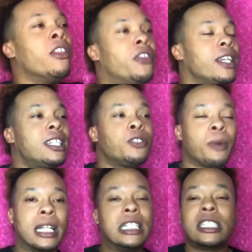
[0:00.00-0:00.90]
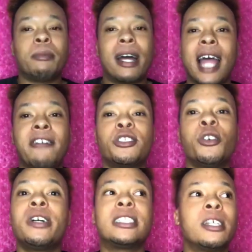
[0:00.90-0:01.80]
This is really just my life
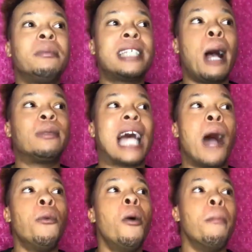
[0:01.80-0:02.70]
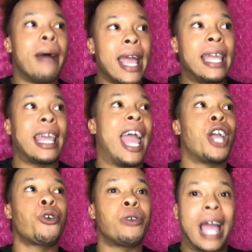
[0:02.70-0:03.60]
story. Sometimes I will make and
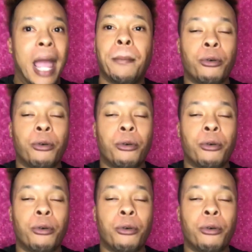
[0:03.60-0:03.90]
create,